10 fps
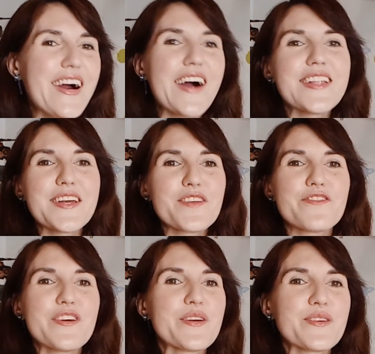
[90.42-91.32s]
a lot of
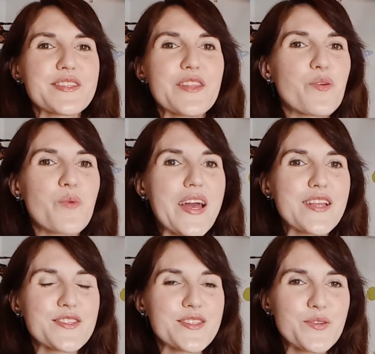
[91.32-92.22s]
photos on the way
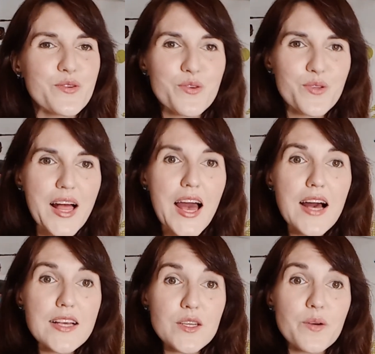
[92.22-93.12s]
to school.
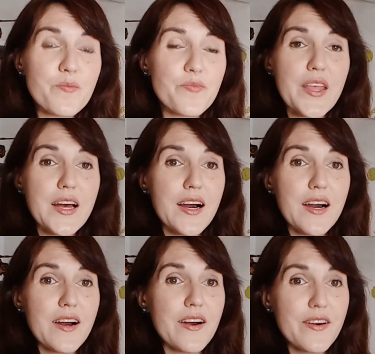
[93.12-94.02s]
So
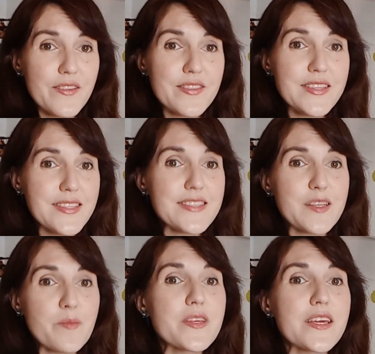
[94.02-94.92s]
this is
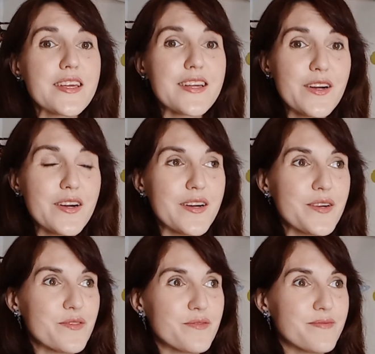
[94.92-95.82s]
something
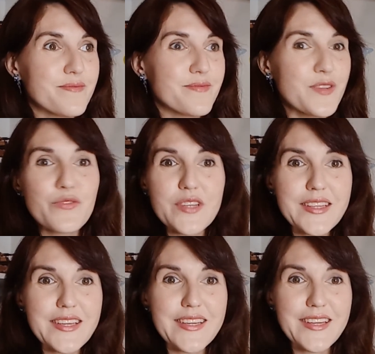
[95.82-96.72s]

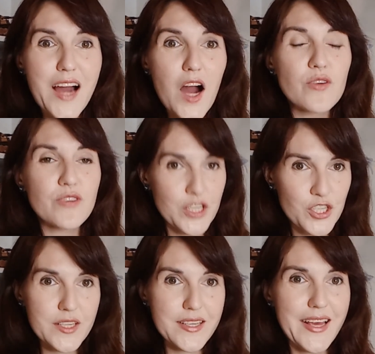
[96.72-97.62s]
really
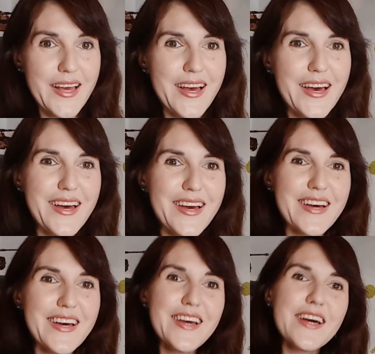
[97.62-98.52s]
Russian.
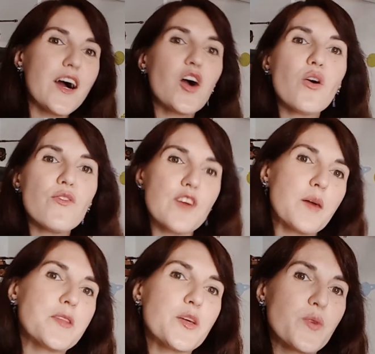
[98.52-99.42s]
A whole
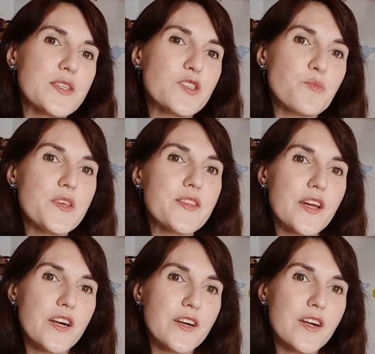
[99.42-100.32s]
family wants to be
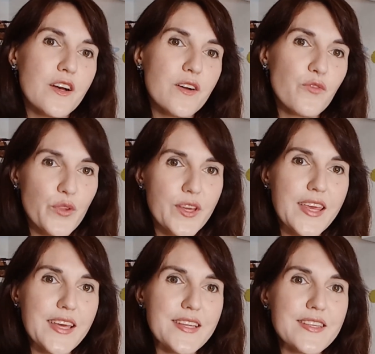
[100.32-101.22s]
there for the
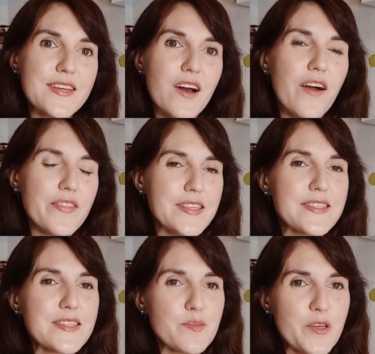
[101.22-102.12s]
kid on
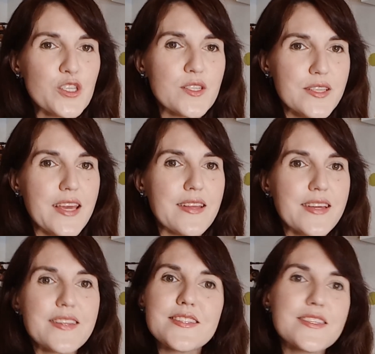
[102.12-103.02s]
this special day. Like,
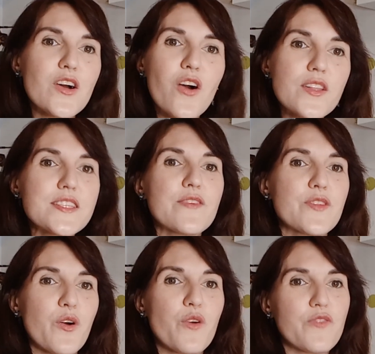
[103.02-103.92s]
it's a holiday for
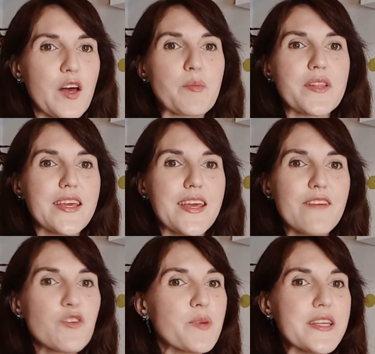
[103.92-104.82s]
the whole family.
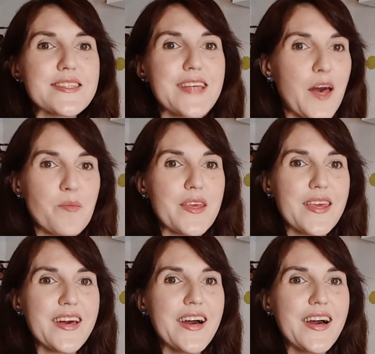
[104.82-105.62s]
Everybody's happy.